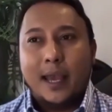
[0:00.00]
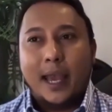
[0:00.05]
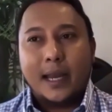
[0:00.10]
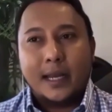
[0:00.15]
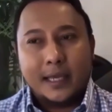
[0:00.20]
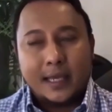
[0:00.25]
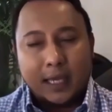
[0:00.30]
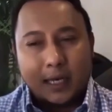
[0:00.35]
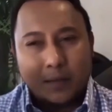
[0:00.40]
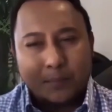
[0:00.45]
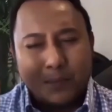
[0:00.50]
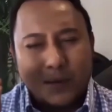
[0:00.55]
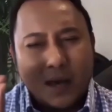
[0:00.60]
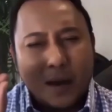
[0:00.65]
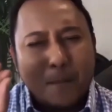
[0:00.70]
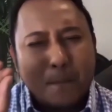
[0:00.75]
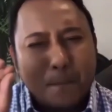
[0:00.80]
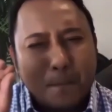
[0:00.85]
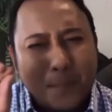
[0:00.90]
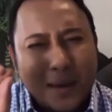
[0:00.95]
And it can be
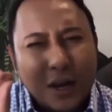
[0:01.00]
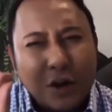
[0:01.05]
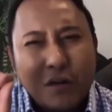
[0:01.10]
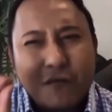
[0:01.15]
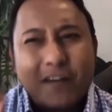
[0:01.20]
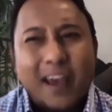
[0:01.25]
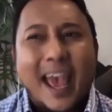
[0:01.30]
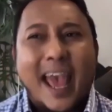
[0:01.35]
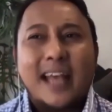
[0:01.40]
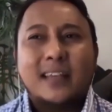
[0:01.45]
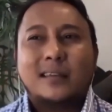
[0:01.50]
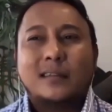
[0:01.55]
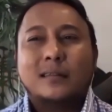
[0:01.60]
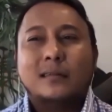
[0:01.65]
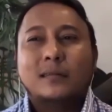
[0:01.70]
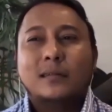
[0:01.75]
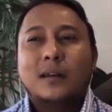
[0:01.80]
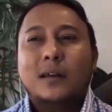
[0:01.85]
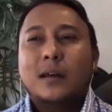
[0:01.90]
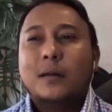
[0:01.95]
a bit of a
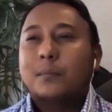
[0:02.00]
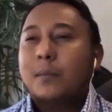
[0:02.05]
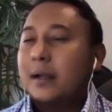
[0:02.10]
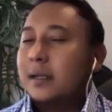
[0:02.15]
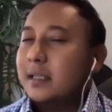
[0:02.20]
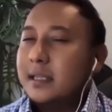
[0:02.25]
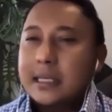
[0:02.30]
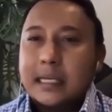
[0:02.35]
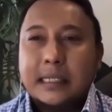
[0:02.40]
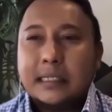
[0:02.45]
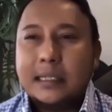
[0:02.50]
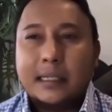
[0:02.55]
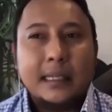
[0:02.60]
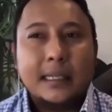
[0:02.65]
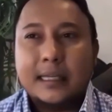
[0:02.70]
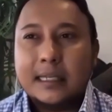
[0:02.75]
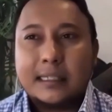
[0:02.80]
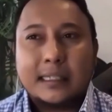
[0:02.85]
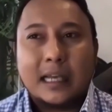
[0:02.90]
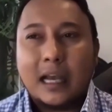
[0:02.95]
hassle, but
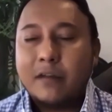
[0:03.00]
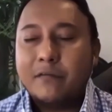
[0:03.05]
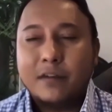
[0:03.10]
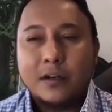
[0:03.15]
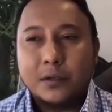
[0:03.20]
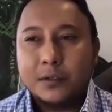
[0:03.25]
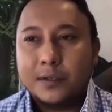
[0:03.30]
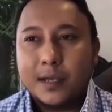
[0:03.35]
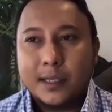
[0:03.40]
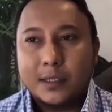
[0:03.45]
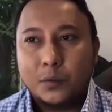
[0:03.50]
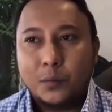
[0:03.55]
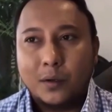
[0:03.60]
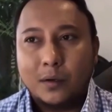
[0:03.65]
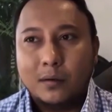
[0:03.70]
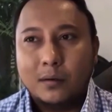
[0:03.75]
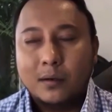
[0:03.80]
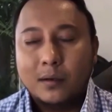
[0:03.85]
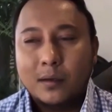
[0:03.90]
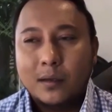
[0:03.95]
easily discovered also as
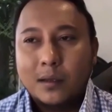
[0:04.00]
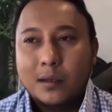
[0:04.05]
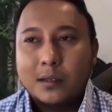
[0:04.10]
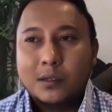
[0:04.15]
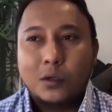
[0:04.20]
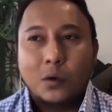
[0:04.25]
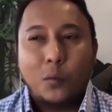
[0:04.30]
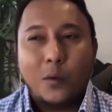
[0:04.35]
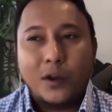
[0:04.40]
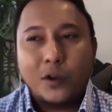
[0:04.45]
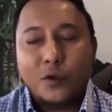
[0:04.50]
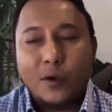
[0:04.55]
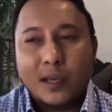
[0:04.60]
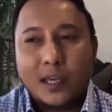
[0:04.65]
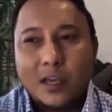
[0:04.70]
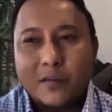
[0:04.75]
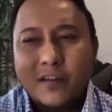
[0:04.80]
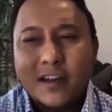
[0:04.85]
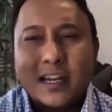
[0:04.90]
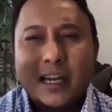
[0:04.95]
well. So when you are
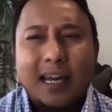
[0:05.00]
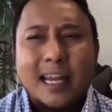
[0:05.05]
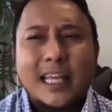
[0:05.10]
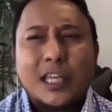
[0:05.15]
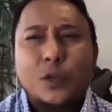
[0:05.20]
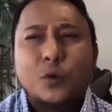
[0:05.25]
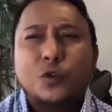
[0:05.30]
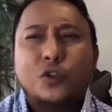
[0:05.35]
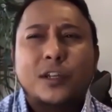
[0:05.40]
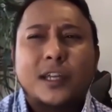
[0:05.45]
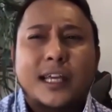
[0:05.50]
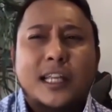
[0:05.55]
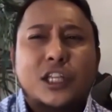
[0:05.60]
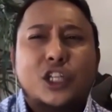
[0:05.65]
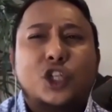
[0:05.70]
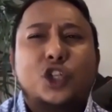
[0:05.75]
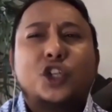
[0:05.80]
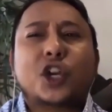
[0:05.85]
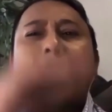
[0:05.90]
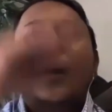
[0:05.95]
given a link, usually
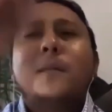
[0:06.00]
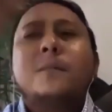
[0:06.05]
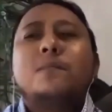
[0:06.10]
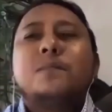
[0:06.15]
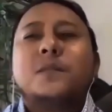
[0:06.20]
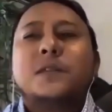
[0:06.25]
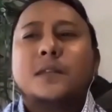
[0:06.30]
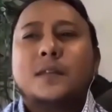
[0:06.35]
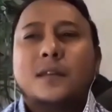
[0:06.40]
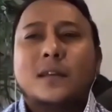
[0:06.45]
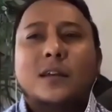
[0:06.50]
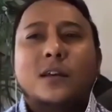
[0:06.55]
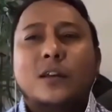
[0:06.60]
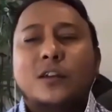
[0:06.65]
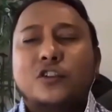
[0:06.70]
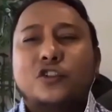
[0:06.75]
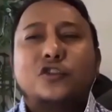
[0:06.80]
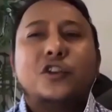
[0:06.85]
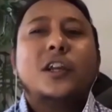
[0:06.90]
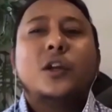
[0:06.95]
it jumps
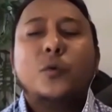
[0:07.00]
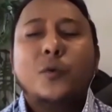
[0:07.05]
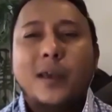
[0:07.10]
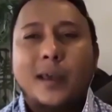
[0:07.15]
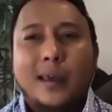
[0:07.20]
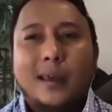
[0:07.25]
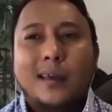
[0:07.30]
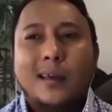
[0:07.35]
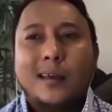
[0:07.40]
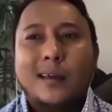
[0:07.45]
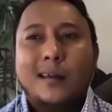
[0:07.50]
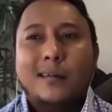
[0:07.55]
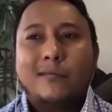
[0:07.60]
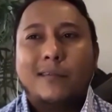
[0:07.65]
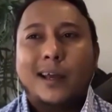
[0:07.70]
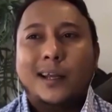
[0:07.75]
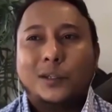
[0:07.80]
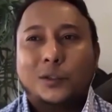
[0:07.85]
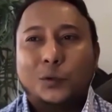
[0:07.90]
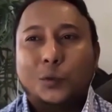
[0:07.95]
straight away,
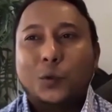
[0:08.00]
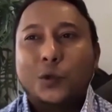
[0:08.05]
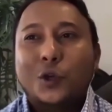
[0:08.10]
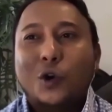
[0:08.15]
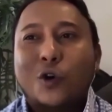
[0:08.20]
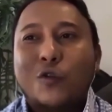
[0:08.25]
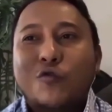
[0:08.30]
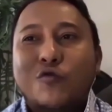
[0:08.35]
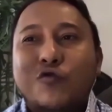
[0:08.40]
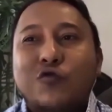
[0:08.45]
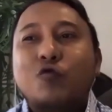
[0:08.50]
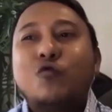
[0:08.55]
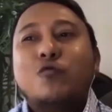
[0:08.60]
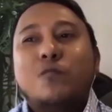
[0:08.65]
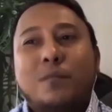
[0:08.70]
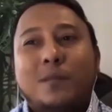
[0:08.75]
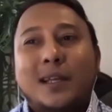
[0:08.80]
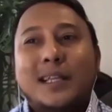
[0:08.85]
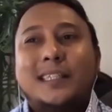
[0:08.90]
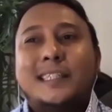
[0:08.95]
right, to your
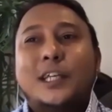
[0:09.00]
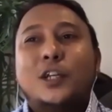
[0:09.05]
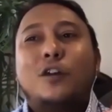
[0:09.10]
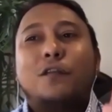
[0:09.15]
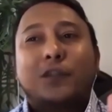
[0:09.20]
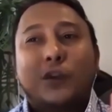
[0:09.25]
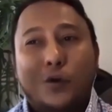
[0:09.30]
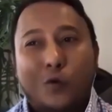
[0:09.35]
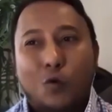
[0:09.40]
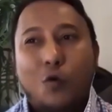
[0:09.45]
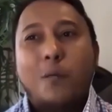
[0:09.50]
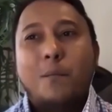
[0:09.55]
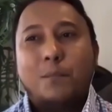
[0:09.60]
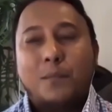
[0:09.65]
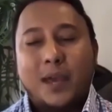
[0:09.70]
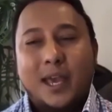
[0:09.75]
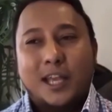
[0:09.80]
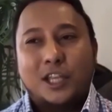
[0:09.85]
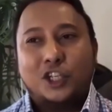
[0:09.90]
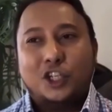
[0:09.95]
room instead of the home
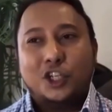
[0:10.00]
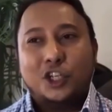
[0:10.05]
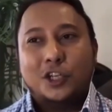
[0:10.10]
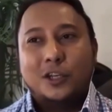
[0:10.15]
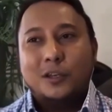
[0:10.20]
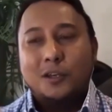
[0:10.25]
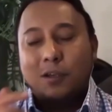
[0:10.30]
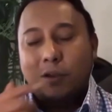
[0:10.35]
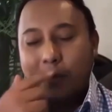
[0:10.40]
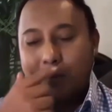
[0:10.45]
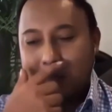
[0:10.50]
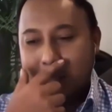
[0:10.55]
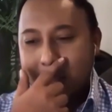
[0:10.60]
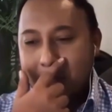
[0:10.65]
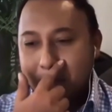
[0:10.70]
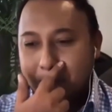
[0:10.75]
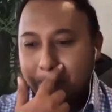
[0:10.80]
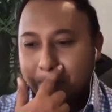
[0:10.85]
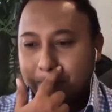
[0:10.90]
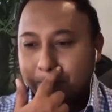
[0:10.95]
page.
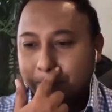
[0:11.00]
Okay?